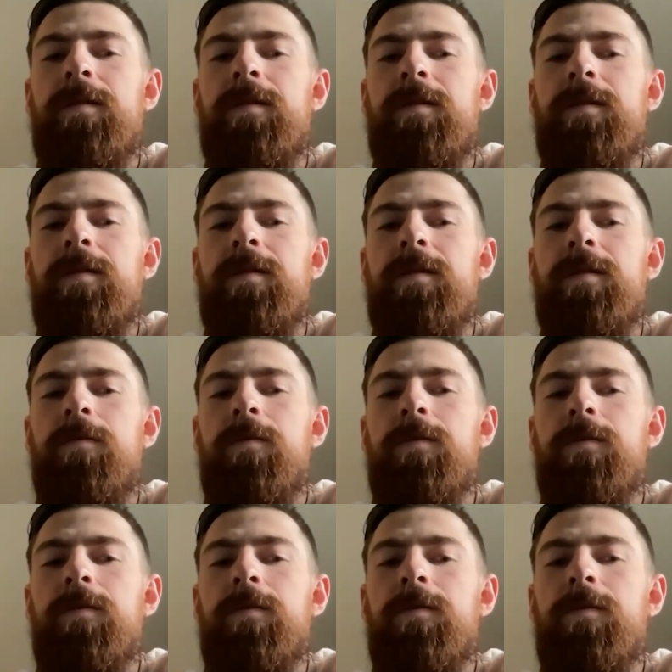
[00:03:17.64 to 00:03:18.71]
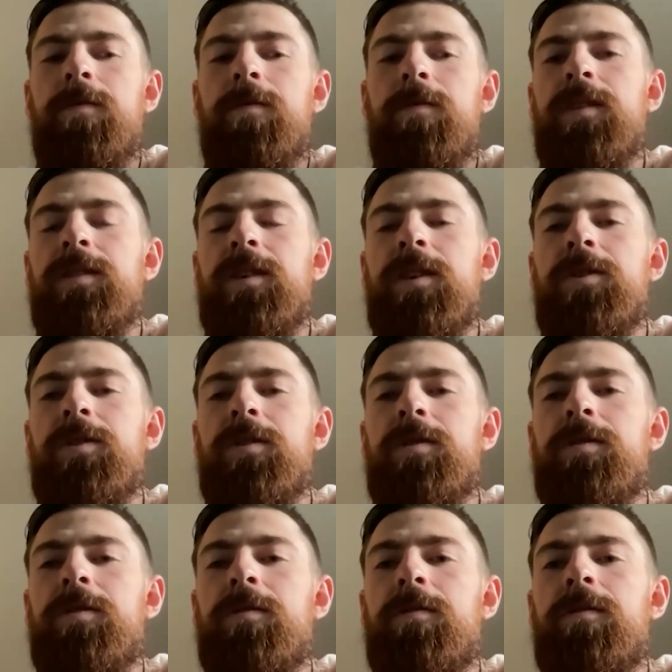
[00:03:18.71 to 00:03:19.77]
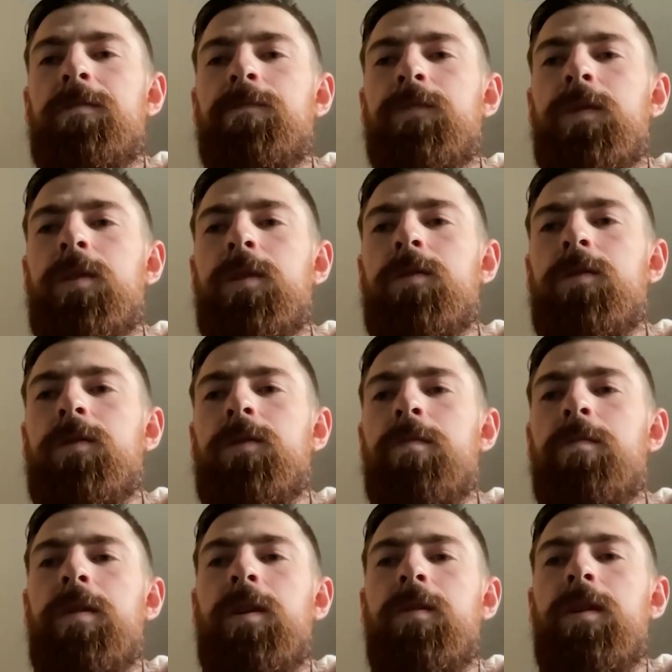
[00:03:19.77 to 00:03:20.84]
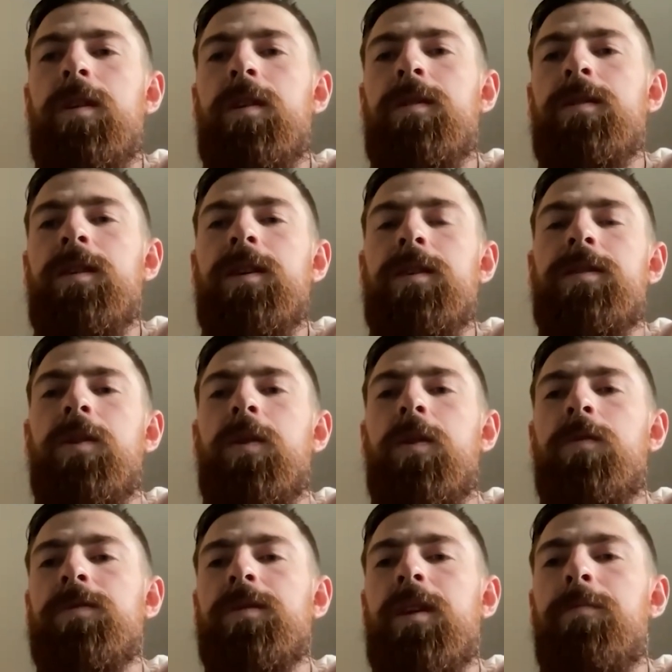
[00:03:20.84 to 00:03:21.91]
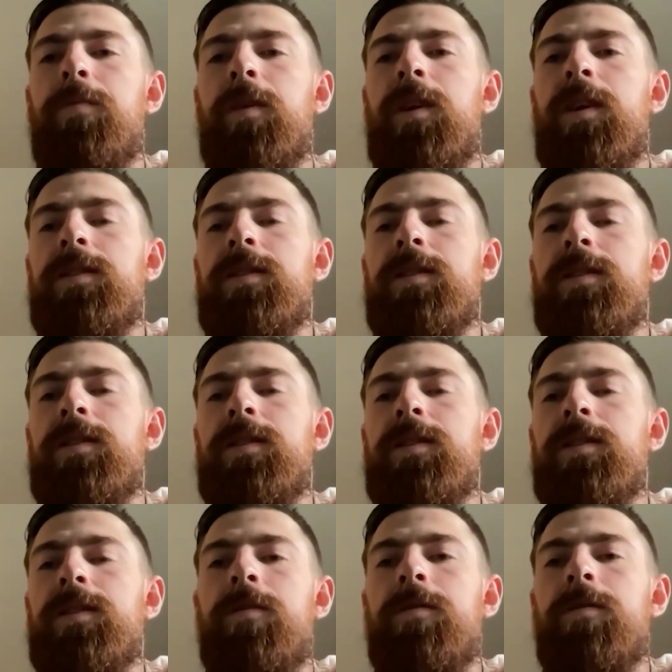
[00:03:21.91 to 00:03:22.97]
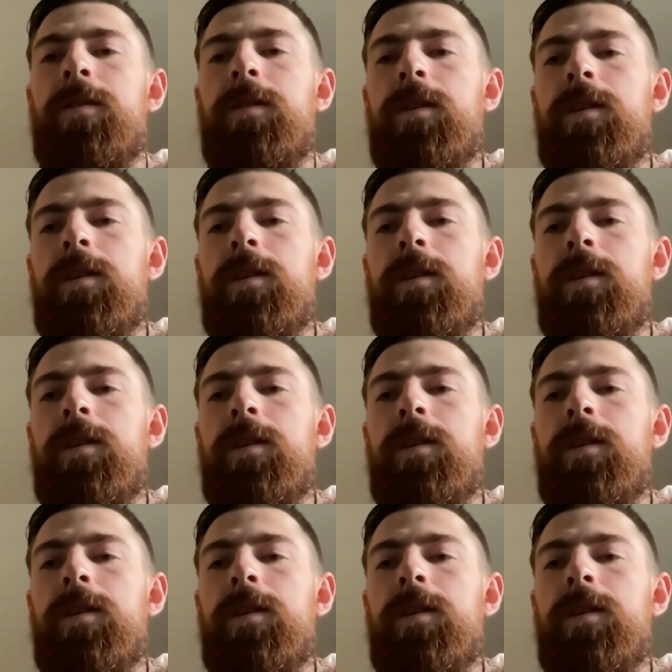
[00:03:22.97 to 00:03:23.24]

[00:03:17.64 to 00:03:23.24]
He was with the organization, so talked to him about it, and he still knows a couple guys there. So